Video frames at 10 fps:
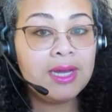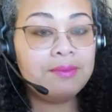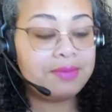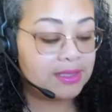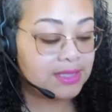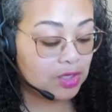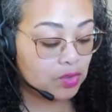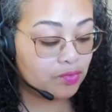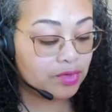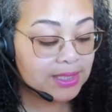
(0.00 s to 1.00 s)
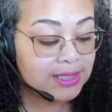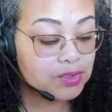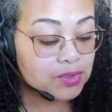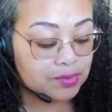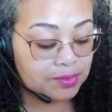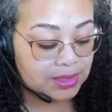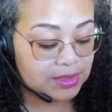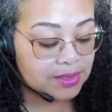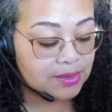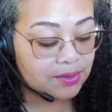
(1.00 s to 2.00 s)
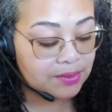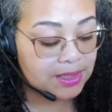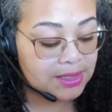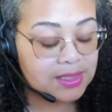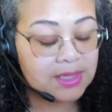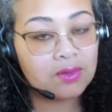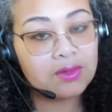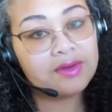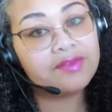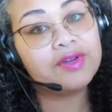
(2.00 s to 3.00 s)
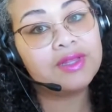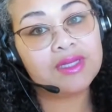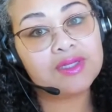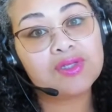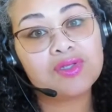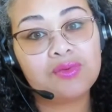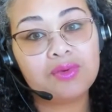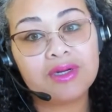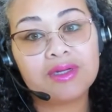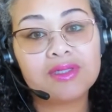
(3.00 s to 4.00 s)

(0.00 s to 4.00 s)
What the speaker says: but it's like you really do need to know this in order for this to work.